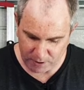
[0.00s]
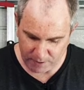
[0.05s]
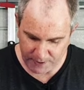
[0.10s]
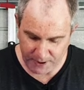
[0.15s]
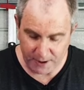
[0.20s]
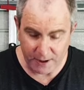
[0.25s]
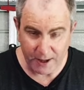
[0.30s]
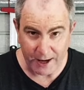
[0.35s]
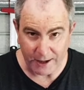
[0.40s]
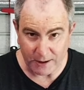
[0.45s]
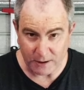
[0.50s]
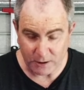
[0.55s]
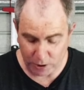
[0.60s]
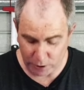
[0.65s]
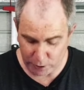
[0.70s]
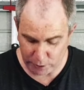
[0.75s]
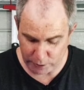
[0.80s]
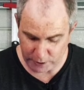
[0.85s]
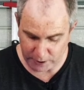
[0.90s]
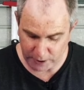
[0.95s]
I mean, that
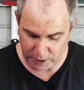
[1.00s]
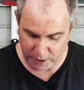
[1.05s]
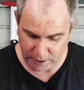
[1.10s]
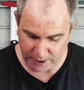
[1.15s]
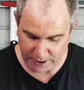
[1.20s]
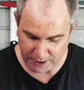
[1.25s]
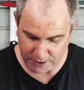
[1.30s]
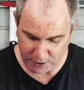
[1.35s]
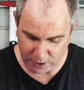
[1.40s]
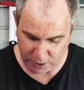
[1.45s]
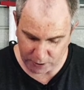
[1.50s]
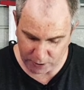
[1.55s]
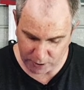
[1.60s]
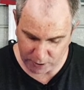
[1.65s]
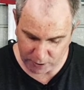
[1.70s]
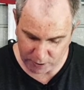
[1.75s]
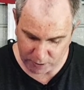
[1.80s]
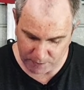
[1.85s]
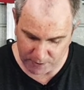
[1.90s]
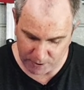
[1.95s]
totally
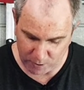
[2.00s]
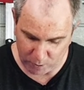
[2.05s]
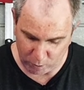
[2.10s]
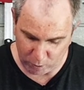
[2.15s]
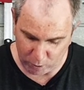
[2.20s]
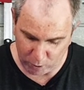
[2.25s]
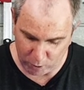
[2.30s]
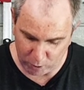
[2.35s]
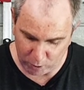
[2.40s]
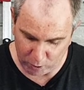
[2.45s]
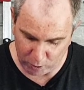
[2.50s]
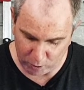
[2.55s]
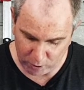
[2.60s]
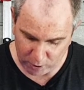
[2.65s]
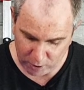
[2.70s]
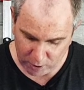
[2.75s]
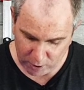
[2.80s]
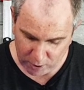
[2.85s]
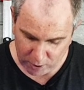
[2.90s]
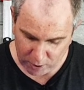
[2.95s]
could be the wall
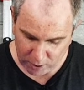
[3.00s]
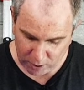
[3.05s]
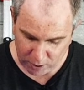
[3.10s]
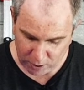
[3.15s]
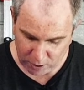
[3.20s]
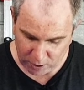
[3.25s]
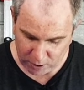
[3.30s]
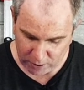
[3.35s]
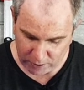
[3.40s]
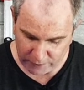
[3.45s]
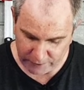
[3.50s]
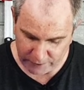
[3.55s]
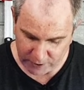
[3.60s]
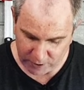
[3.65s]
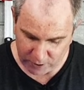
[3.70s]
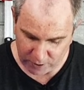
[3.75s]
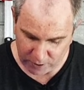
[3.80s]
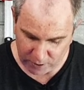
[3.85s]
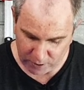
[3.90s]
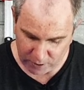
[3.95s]
of
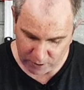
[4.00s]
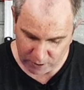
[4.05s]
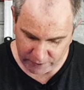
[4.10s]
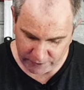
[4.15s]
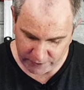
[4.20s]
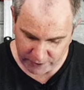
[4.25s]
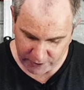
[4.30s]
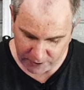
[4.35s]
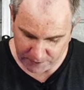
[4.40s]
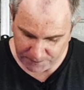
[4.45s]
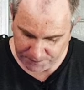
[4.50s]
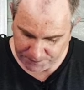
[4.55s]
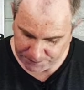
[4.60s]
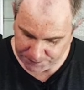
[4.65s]
a